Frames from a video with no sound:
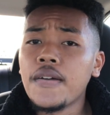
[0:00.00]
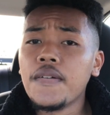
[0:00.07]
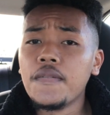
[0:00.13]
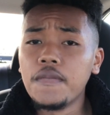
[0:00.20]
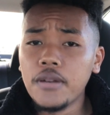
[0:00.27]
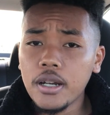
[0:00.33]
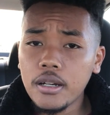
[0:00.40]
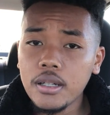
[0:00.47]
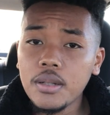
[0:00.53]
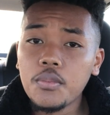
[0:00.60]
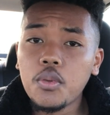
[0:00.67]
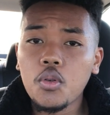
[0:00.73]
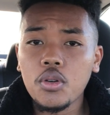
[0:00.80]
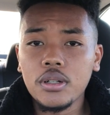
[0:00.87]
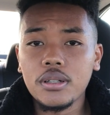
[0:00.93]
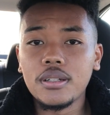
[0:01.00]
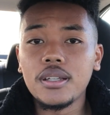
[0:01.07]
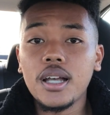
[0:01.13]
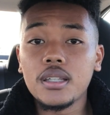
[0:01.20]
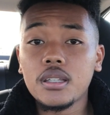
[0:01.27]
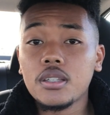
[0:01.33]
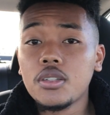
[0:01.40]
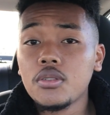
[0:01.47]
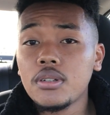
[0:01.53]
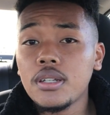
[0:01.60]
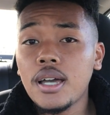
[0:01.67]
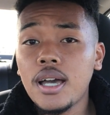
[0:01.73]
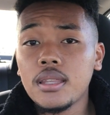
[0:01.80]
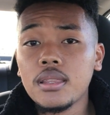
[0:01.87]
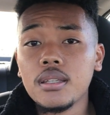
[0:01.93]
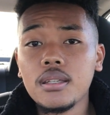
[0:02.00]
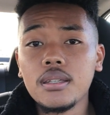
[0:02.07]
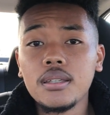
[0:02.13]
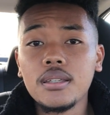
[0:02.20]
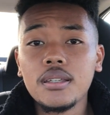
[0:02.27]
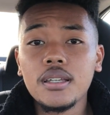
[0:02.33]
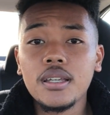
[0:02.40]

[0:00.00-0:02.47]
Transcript: very important as a student athlete.